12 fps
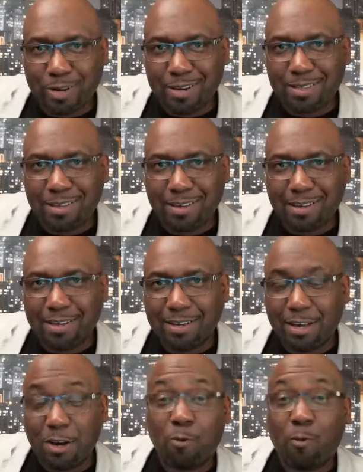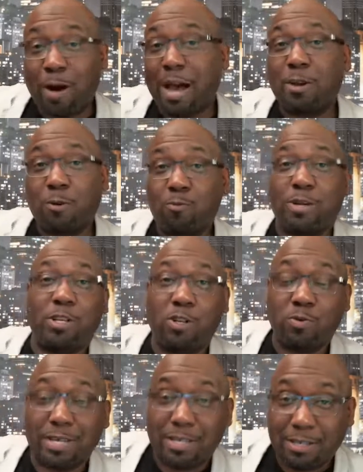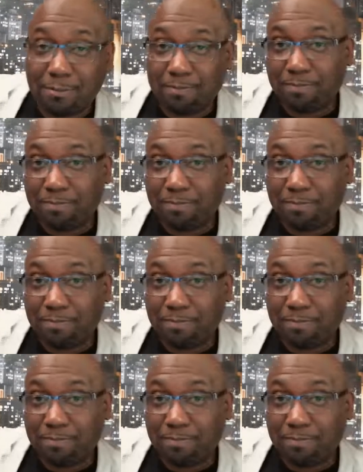anything? Why don't we do it?